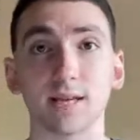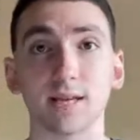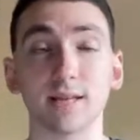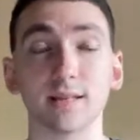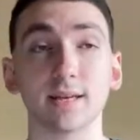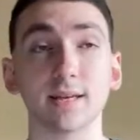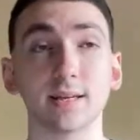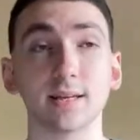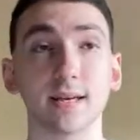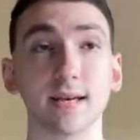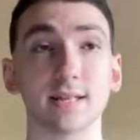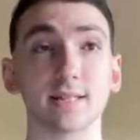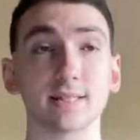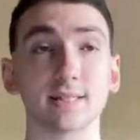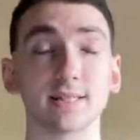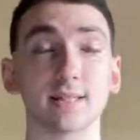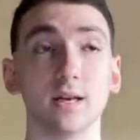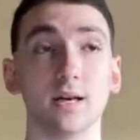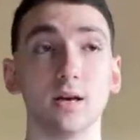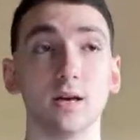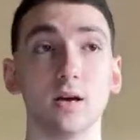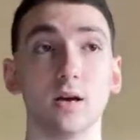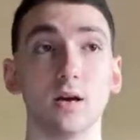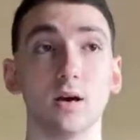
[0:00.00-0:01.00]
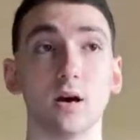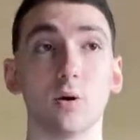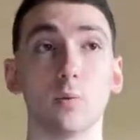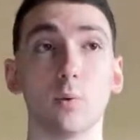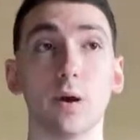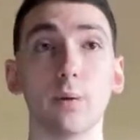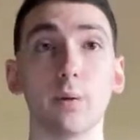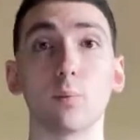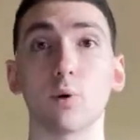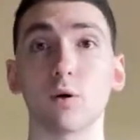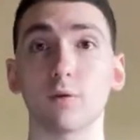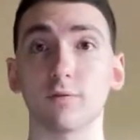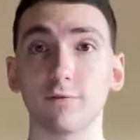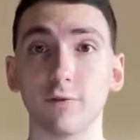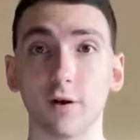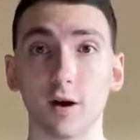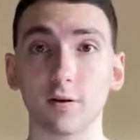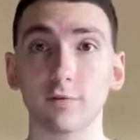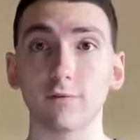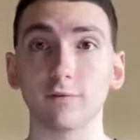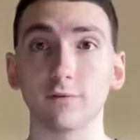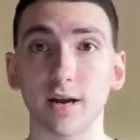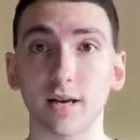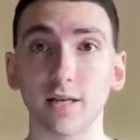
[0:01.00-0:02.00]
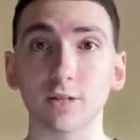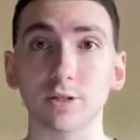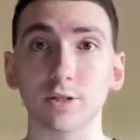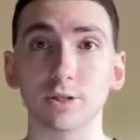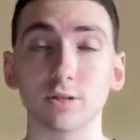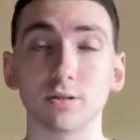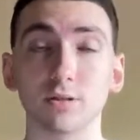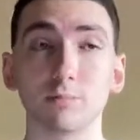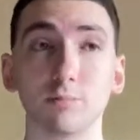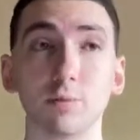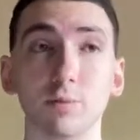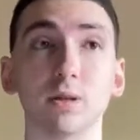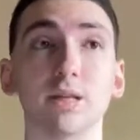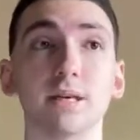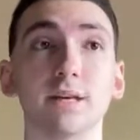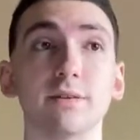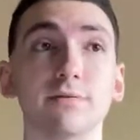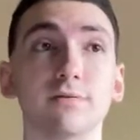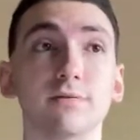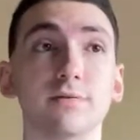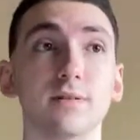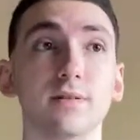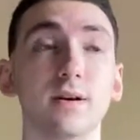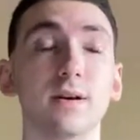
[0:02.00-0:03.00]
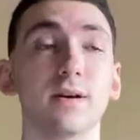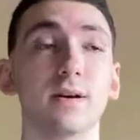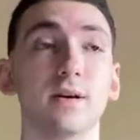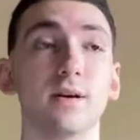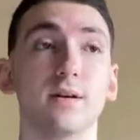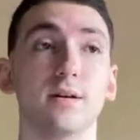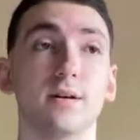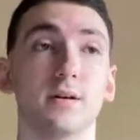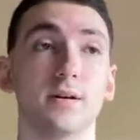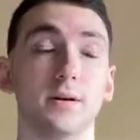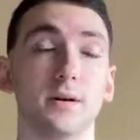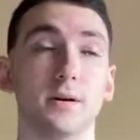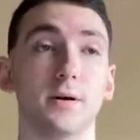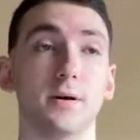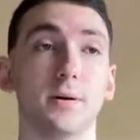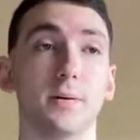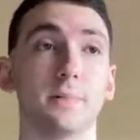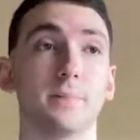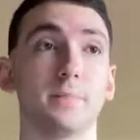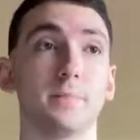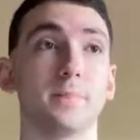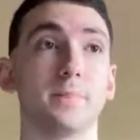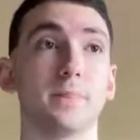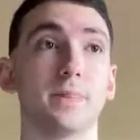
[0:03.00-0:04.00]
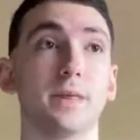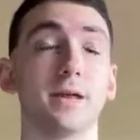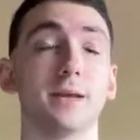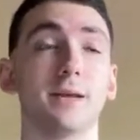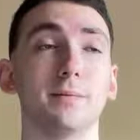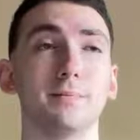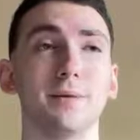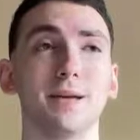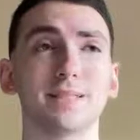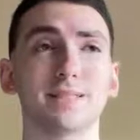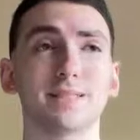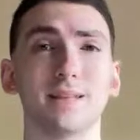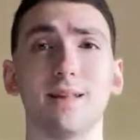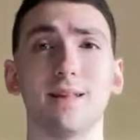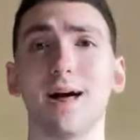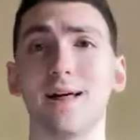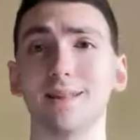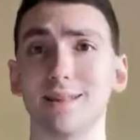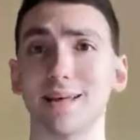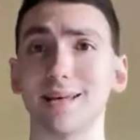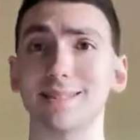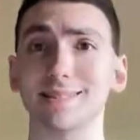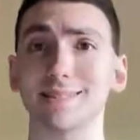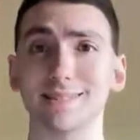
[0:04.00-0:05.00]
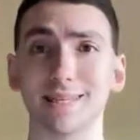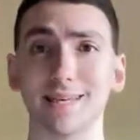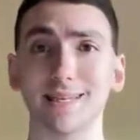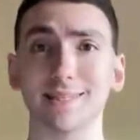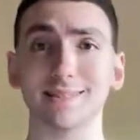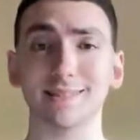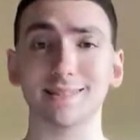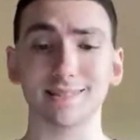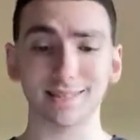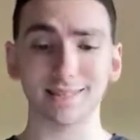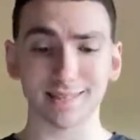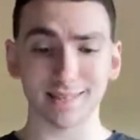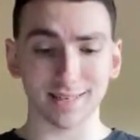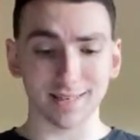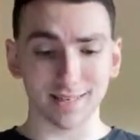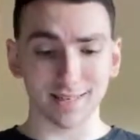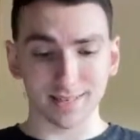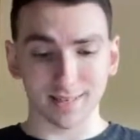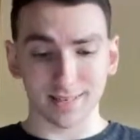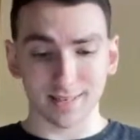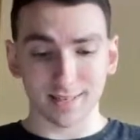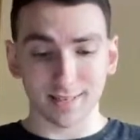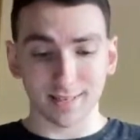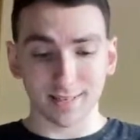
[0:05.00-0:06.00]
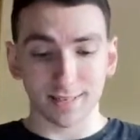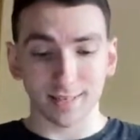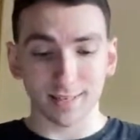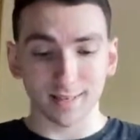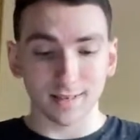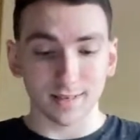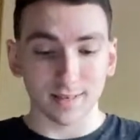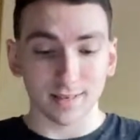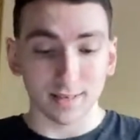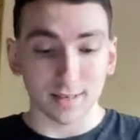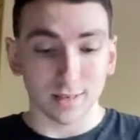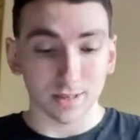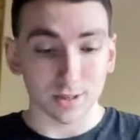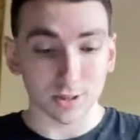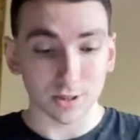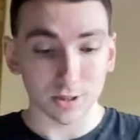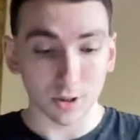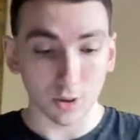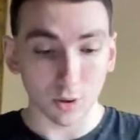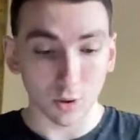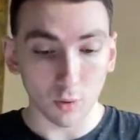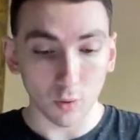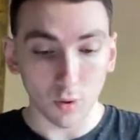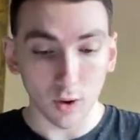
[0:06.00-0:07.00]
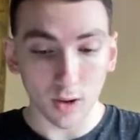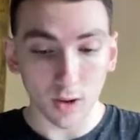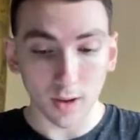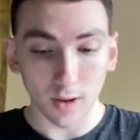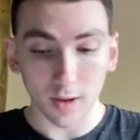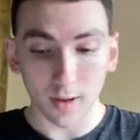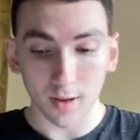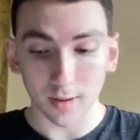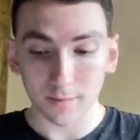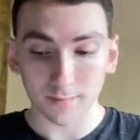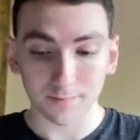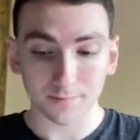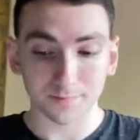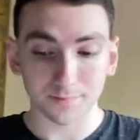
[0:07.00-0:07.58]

I think that's a way more far-fetched belief, and it makes a lot less sense. So